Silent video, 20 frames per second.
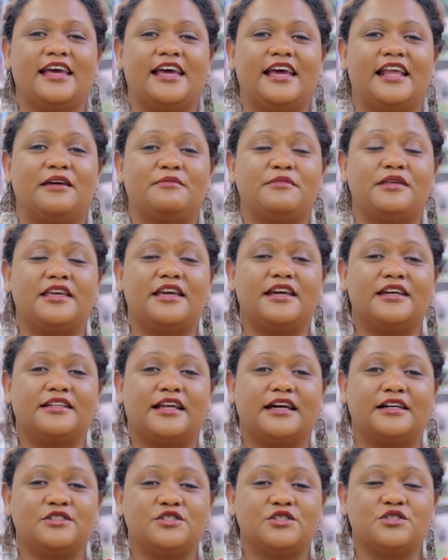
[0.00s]
And I'm here
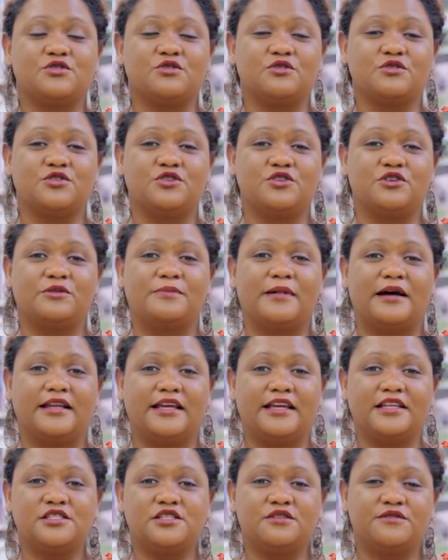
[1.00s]
now to talk to you about
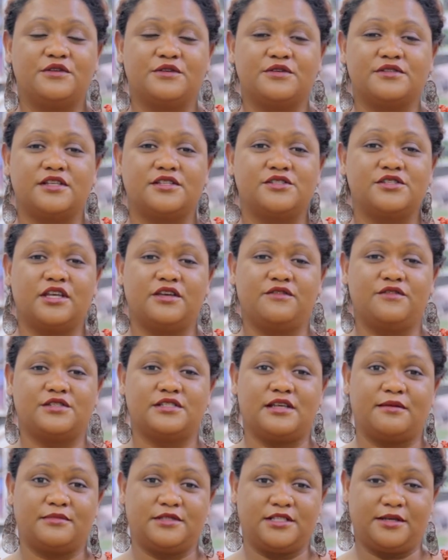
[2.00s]
interviews and to give you
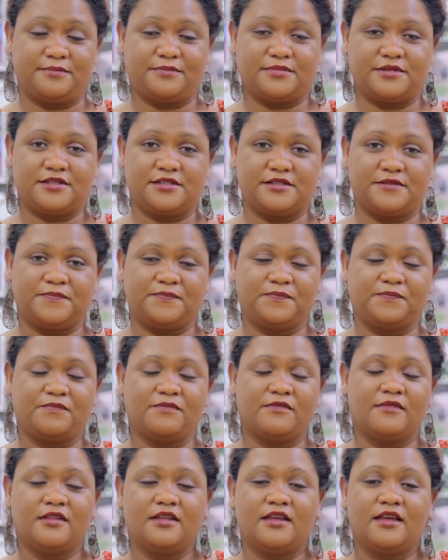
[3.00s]
some tips.
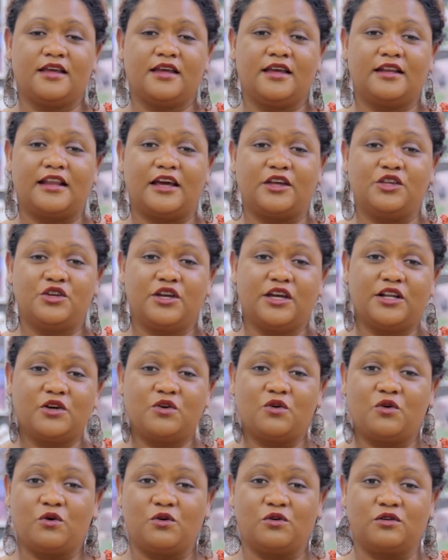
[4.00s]
Now, you get
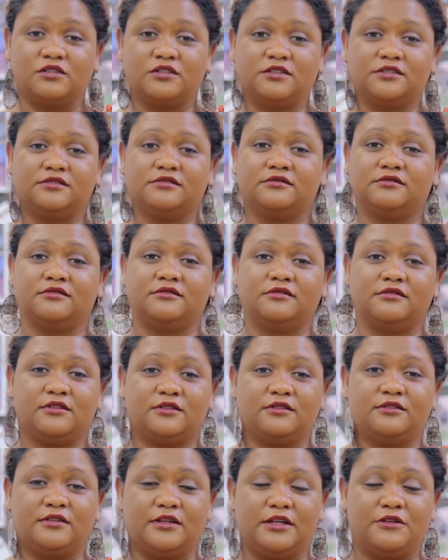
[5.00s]
a call
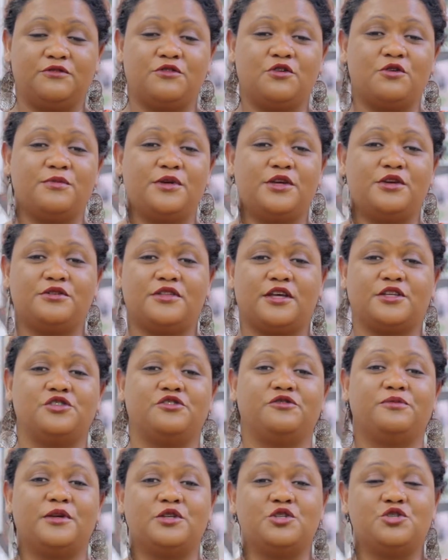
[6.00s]
informing you that
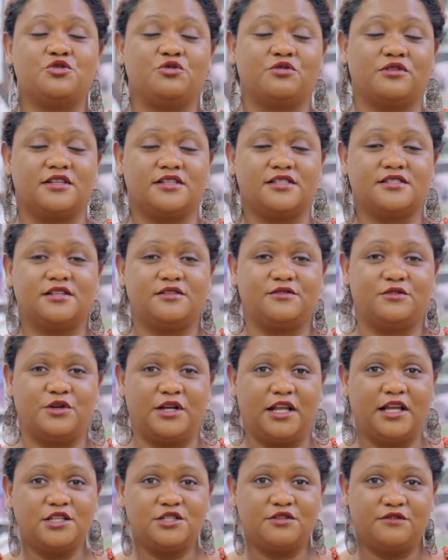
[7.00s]
you've been shortlisted for an
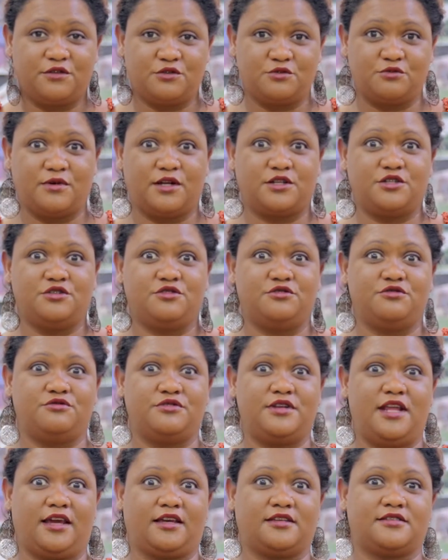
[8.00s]
interview. What do you do
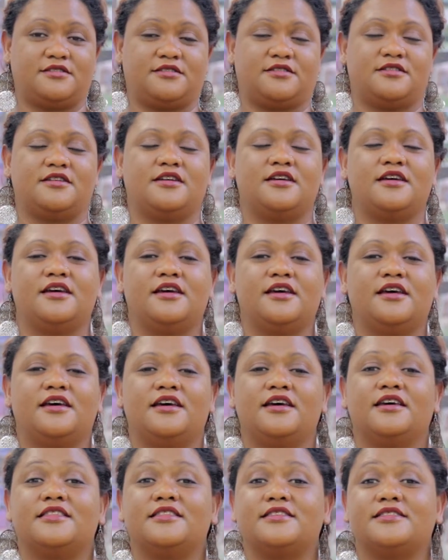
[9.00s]
next?
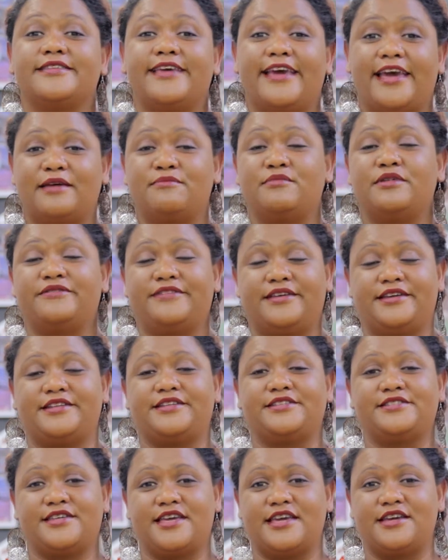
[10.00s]
This can be very
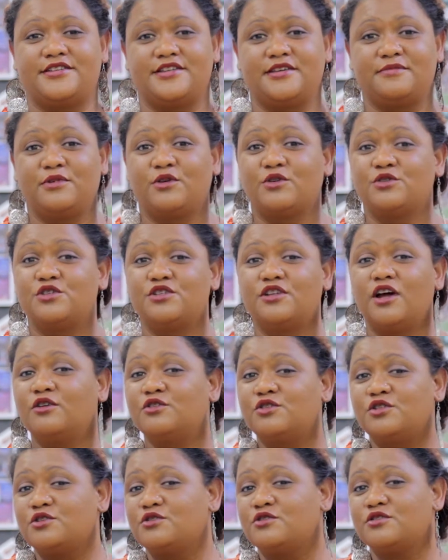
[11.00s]
scary because you
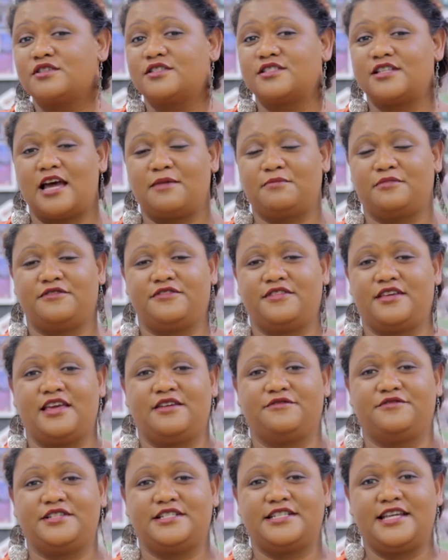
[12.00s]
don't do this type of thing
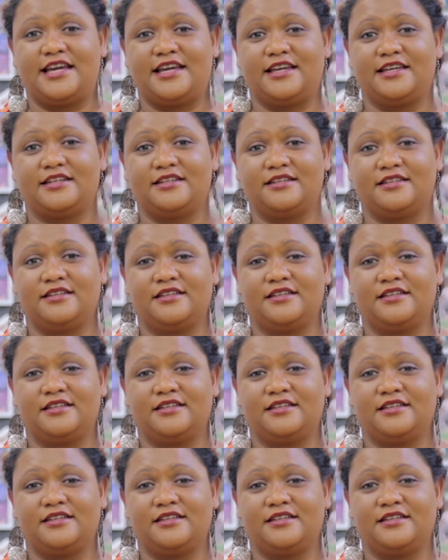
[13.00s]
every day.